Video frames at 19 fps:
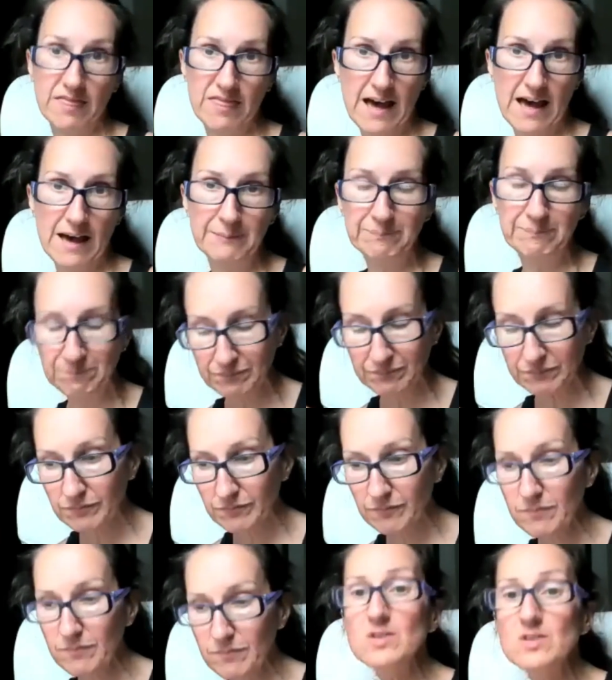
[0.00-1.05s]
that
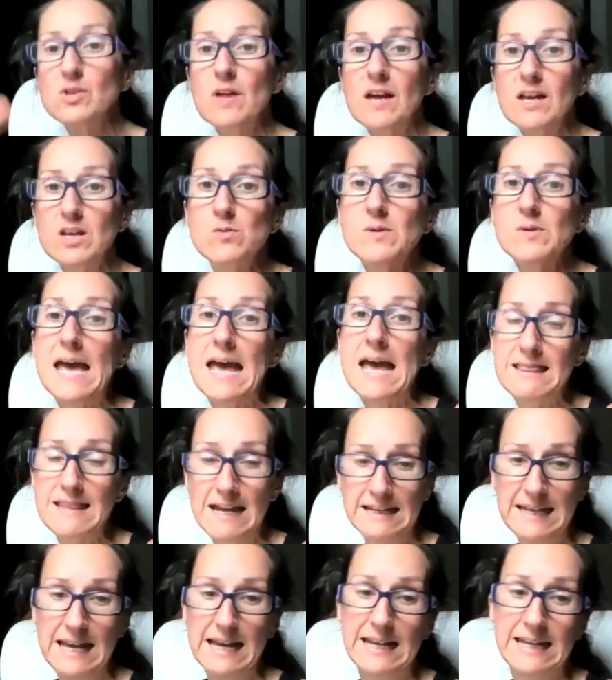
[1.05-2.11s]
so that you can
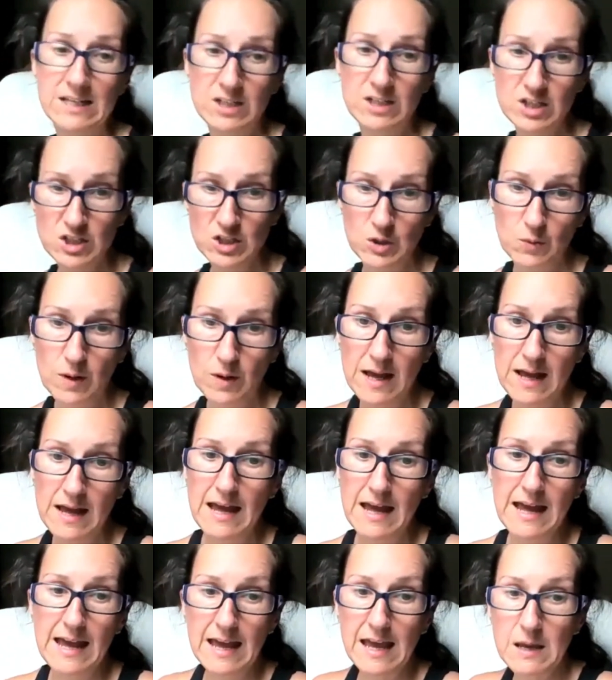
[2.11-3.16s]
then get into
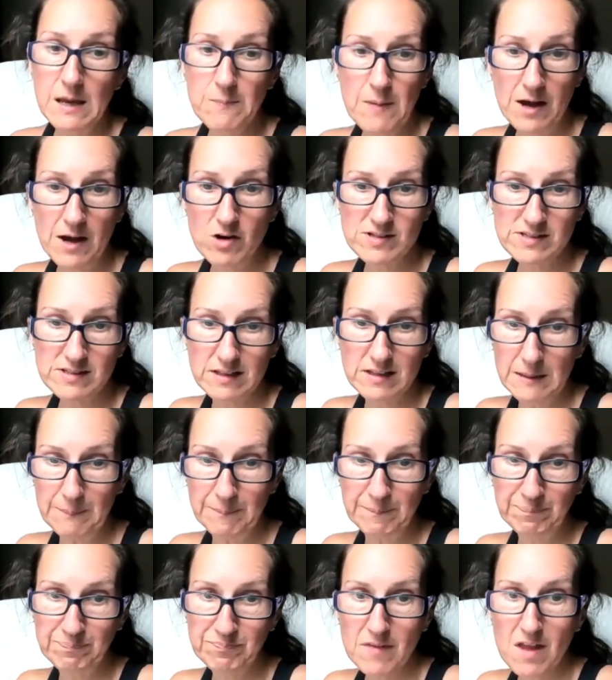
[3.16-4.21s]
a better sleep.
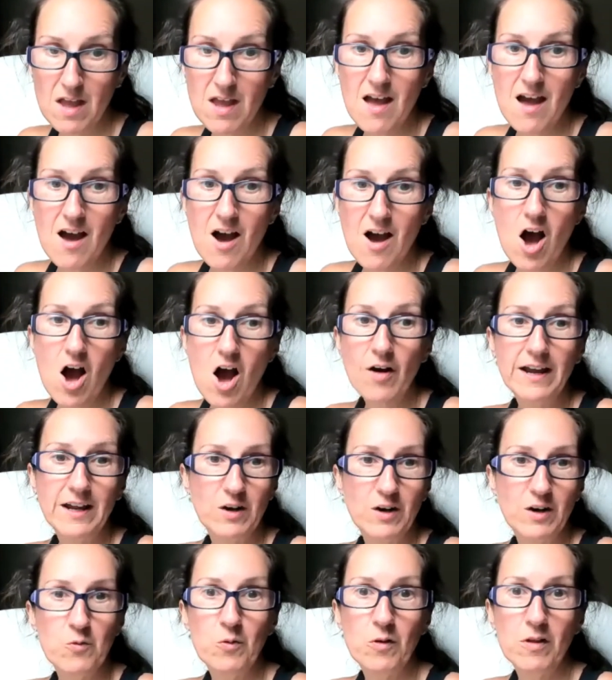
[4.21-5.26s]
All right,
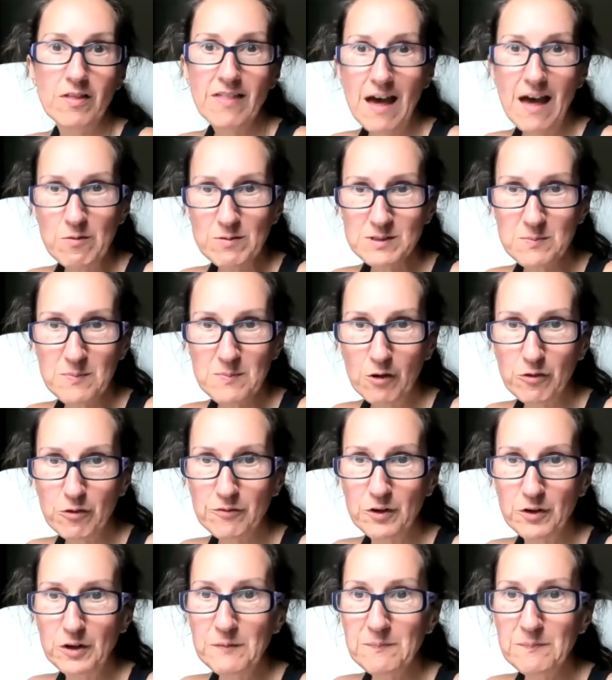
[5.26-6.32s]
well, that was a
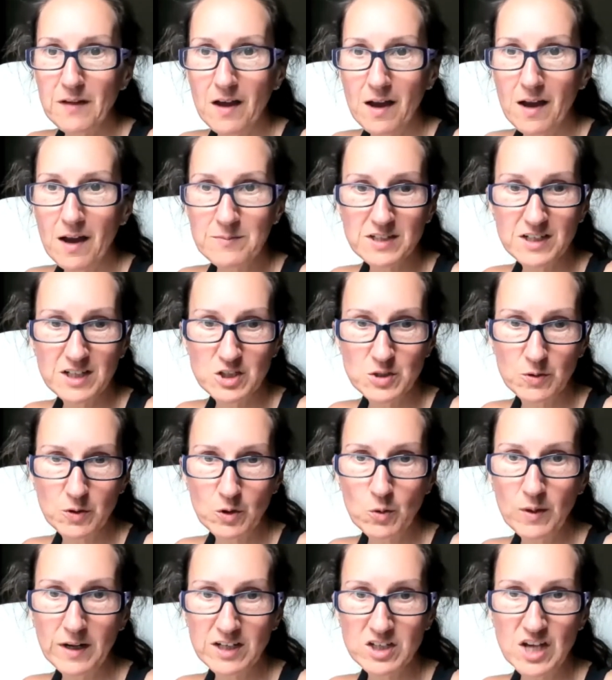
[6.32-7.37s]
mouthful. I'm just going to do a
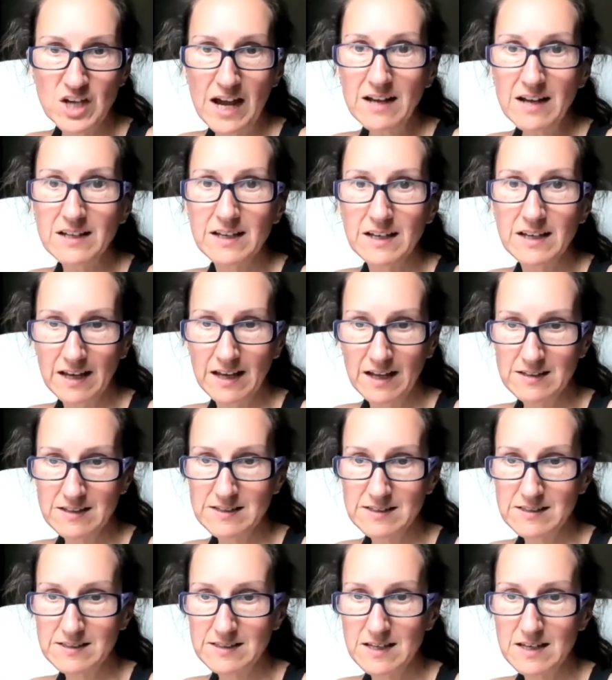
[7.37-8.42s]
quick check and
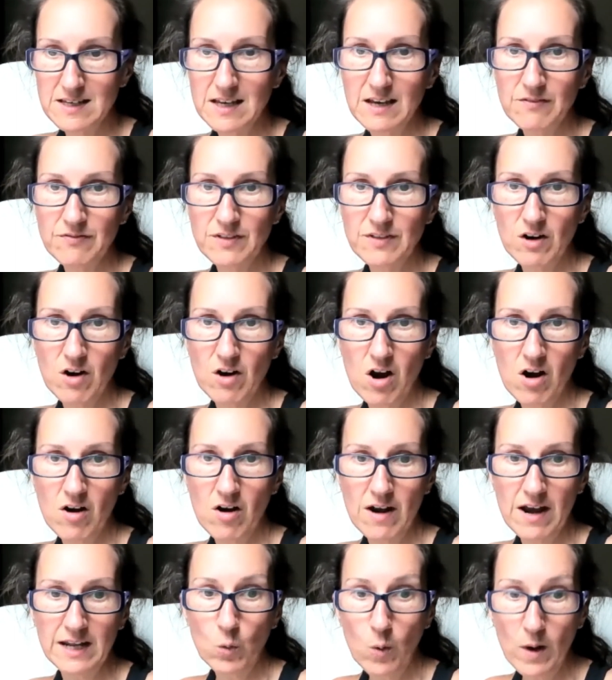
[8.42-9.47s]
see if there are
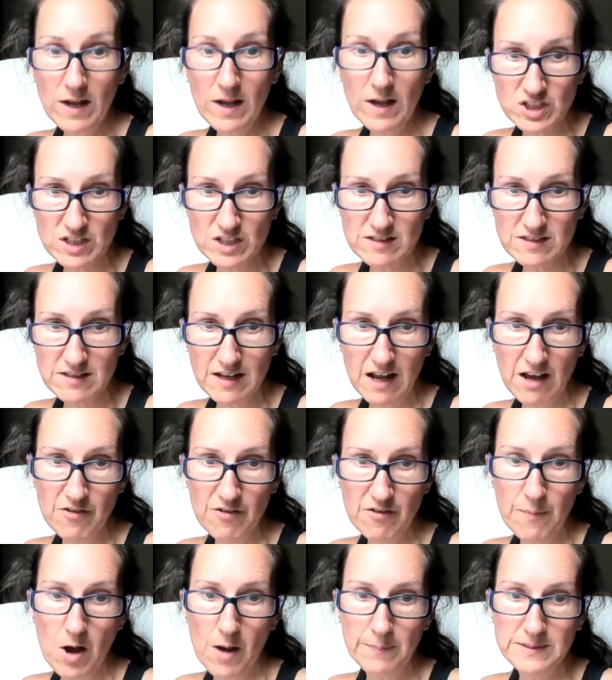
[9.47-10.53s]
any questions that have
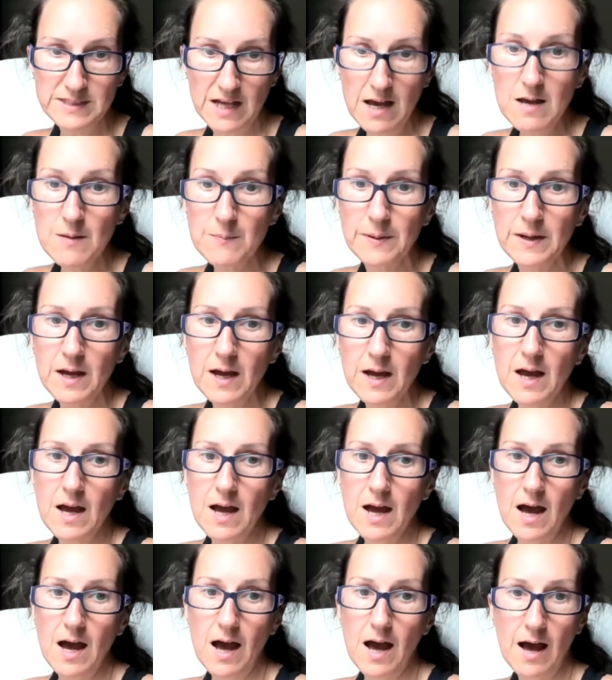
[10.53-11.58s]
popped up.
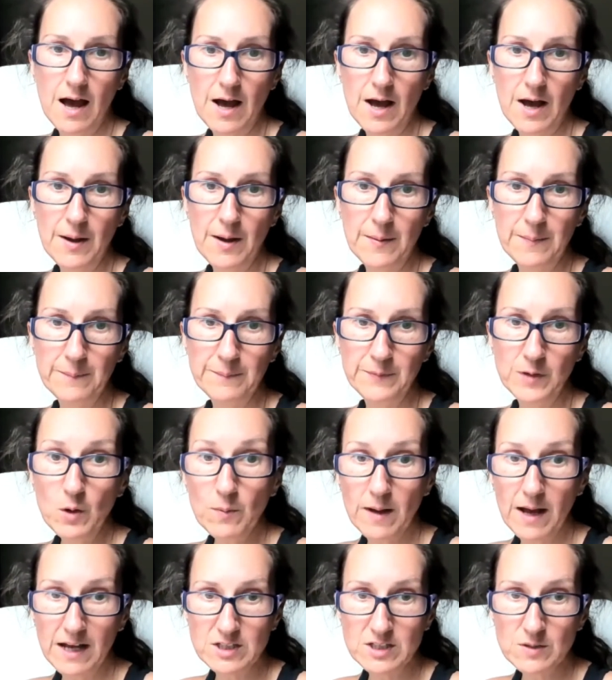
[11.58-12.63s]

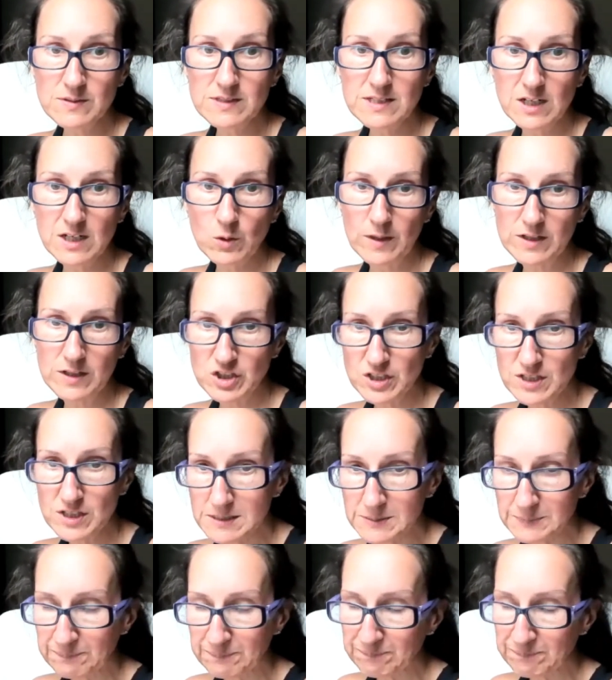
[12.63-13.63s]
No, I don't see any questions.